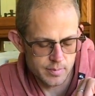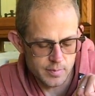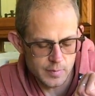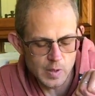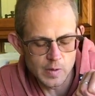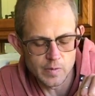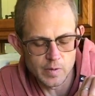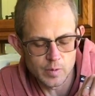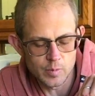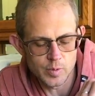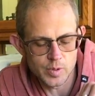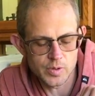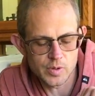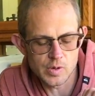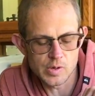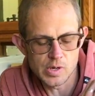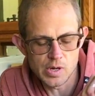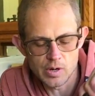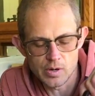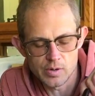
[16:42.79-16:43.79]
Even with our
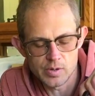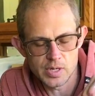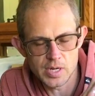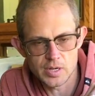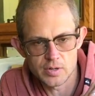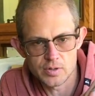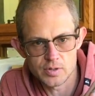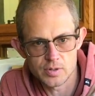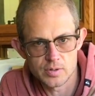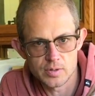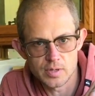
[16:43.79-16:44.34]
narrowed down,